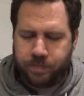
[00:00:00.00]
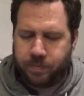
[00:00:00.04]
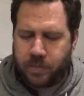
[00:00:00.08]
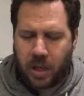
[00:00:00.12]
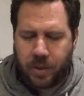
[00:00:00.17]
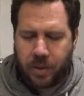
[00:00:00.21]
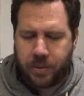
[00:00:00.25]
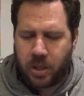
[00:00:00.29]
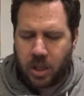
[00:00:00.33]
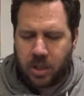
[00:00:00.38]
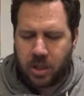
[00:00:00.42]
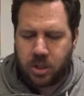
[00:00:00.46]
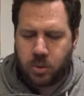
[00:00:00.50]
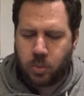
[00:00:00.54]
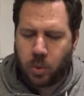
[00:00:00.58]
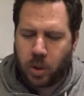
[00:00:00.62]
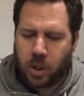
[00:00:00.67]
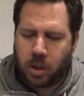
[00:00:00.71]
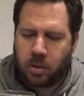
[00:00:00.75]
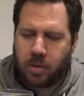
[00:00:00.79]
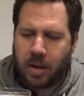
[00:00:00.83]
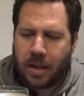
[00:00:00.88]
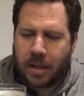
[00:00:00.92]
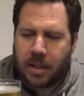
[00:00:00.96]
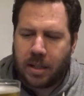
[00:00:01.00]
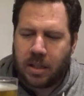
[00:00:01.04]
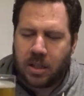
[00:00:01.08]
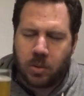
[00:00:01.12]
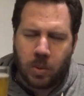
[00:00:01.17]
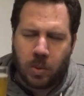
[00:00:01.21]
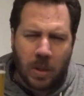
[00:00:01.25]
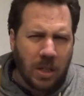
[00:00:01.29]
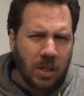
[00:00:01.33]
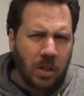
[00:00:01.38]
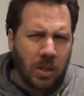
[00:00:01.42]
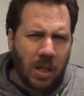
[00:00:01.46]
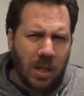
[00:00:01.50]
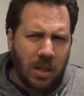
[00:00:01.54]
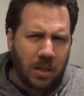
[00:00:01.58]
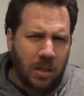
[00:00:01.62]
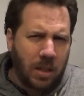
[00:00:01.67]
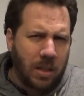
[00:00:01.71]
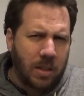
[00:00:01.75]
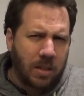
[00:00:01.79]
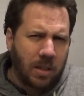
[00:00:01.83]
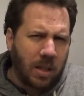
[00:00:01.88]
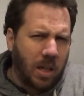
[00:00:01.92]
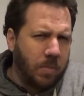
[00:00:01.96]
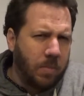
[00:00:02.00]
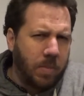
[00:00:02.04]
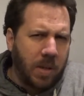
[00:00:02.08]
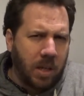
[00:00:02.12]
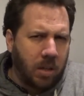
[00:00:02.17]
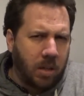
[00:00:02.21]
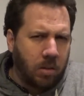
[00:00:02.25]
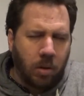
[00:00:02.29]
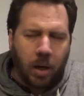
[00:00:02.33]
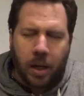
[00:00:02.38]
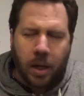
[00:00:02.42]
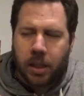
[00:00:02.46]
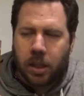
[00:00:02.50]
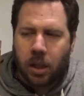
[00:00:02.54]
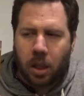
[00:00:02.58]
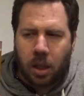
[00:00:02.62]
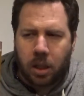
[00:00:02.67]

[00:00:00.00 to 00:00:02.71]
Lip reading: I just want to crack into it. It's going to be great.